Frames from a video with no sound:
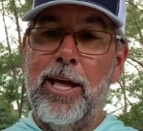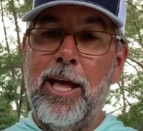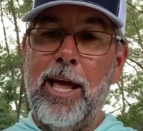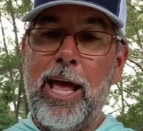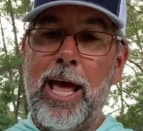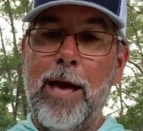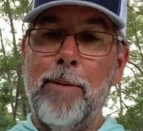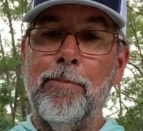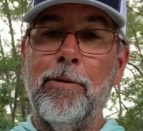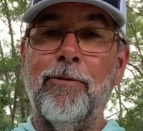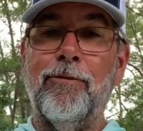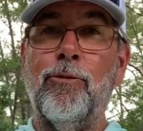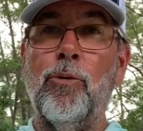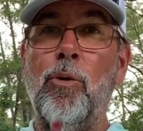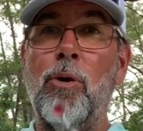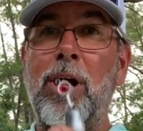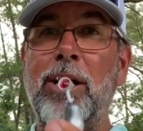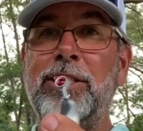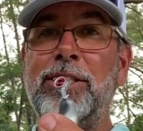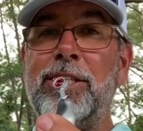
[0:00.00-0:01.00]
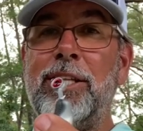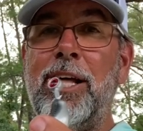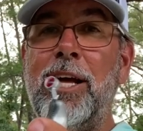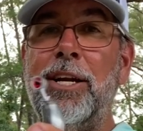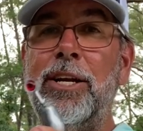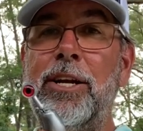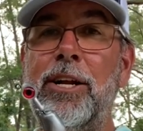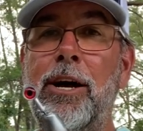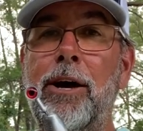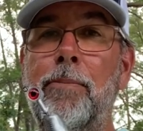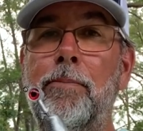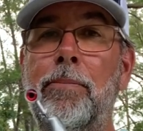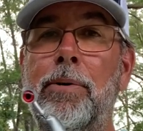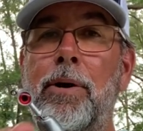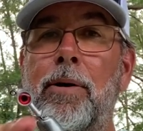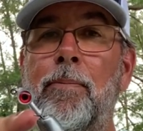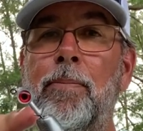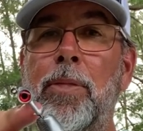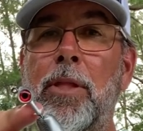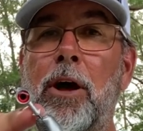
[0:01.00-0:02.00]
and before I slide it up,
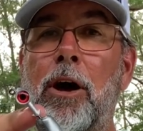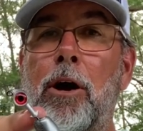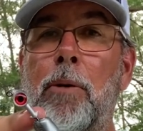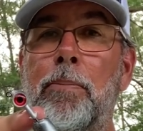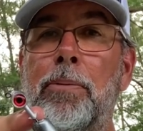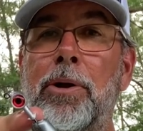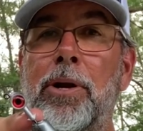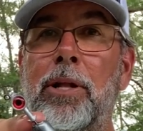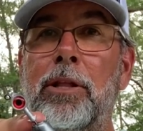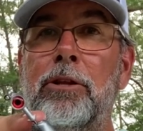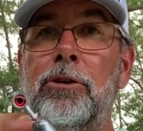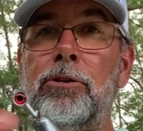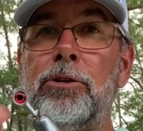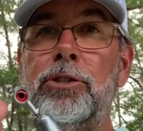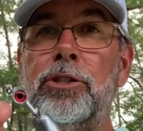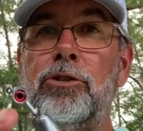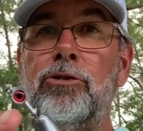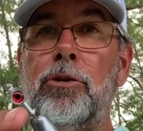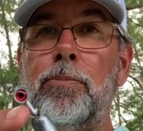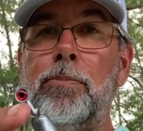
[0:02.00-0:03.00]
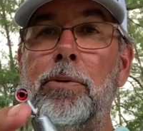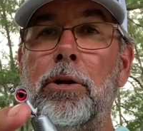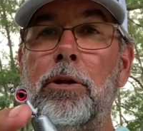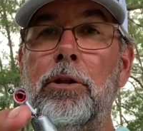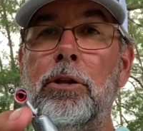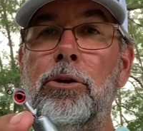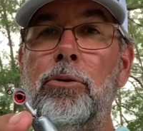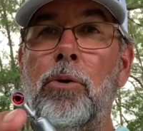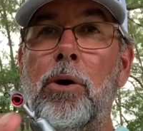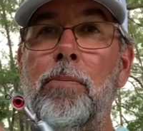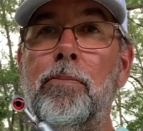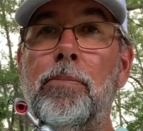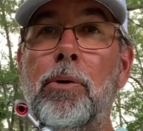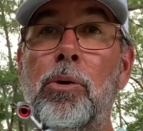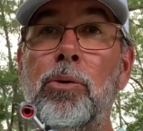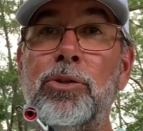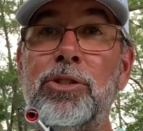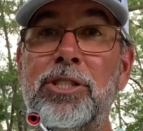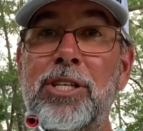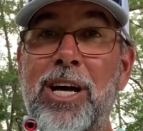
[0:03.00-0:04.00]
I'll put a little strip of glue on
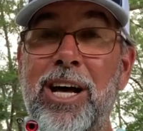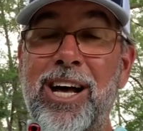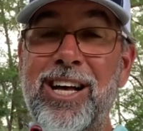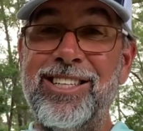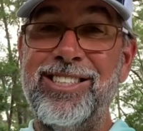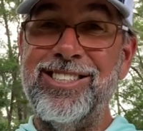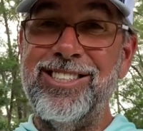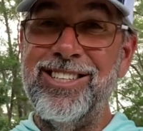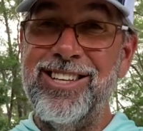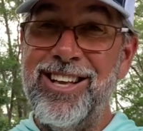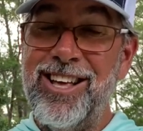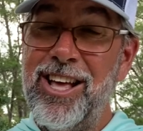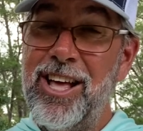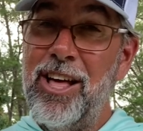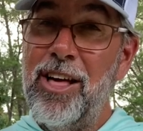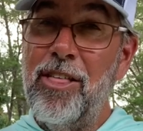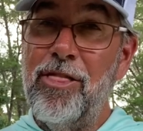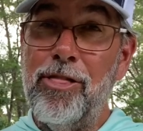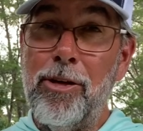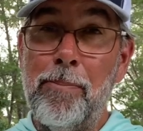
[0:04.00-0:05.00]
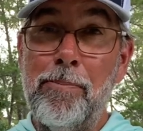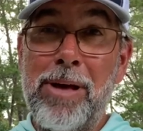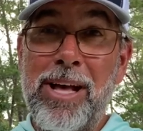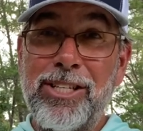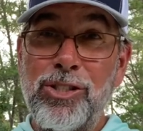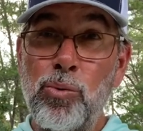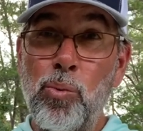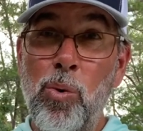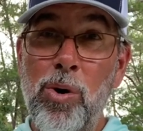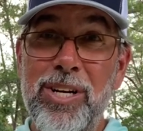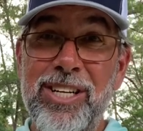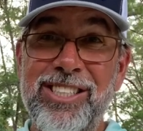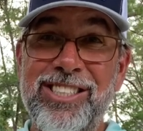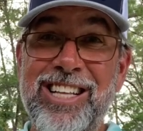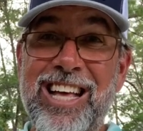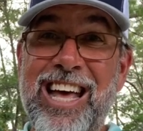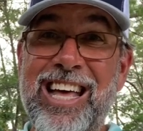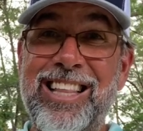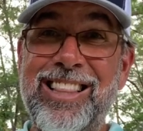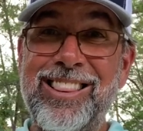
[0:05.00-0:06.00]
both sides. The best one is
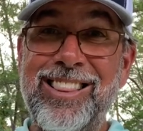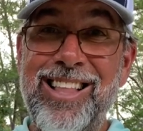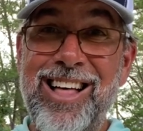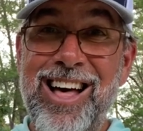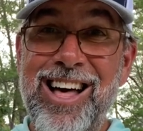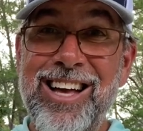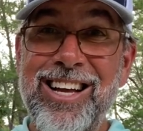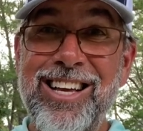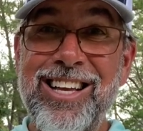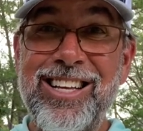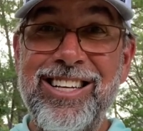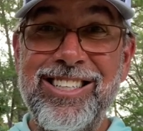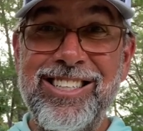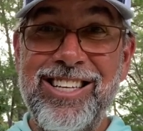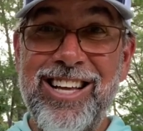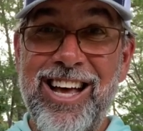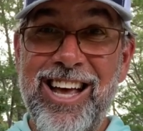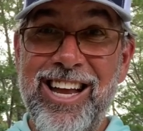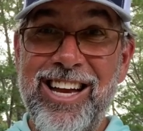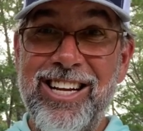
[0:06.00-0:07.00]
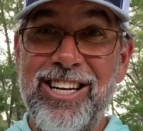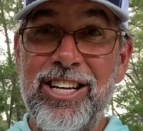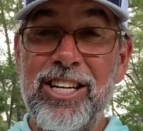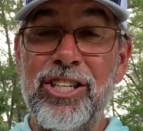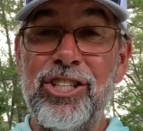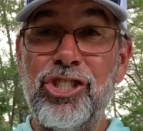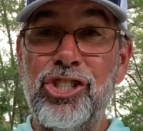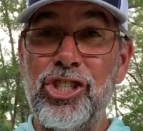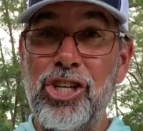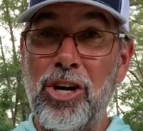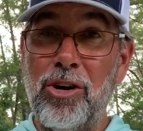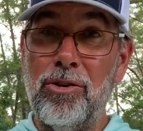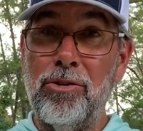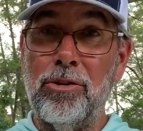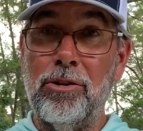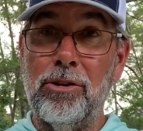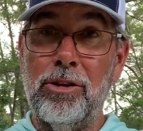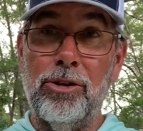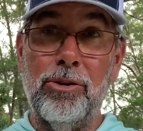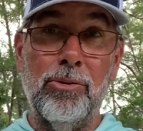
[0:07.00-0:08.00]
that Loctite gel
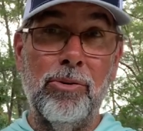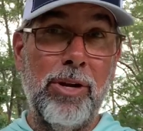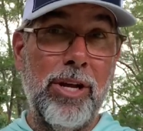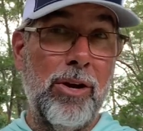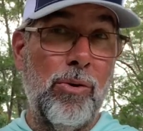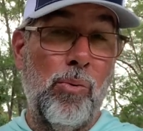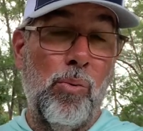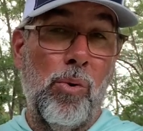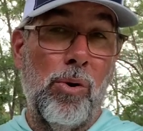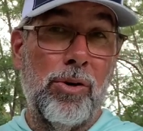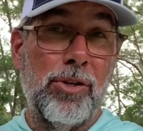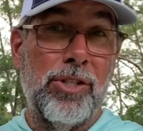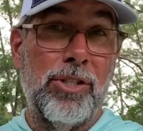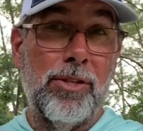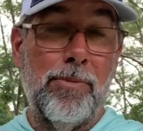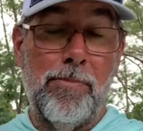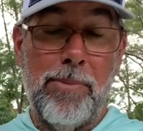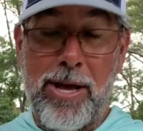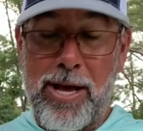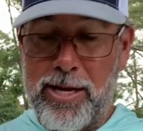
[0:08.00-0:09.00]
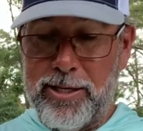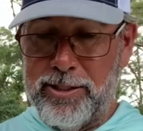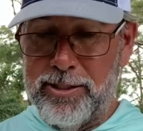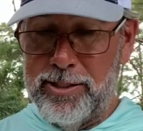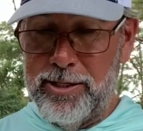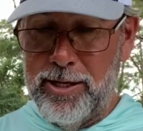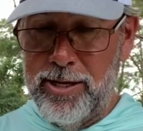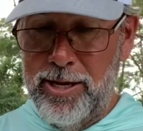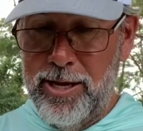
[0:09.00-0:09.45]
glue. It works the best.